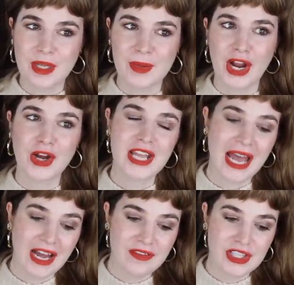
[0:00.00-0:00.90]
But I already
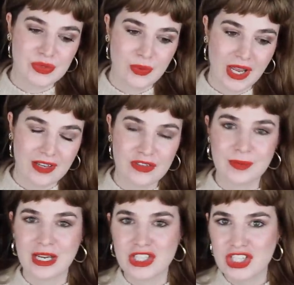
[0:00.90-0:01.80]
have this red from
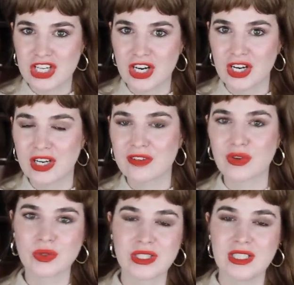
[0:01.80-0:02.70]
last year, and I've
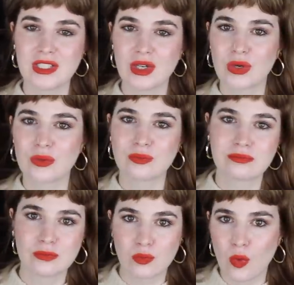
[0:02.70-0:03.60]
only, you know,
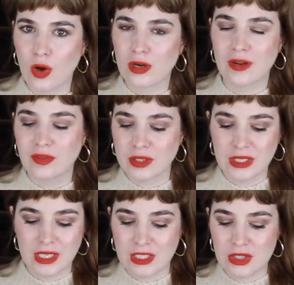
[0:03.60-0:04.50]
I've only
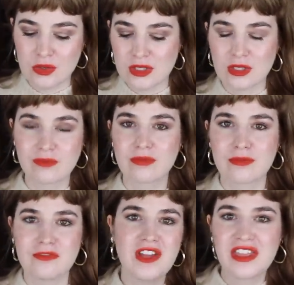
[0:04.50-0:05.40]
like used a
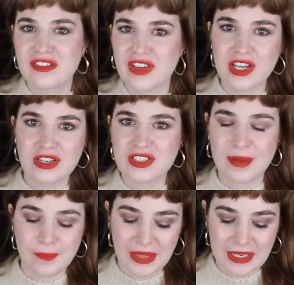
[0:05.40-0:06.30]
fifth of it or
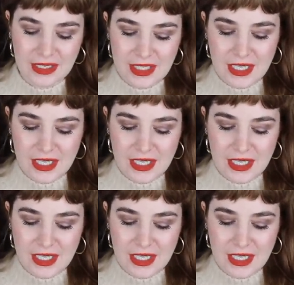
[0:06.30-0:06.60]
something.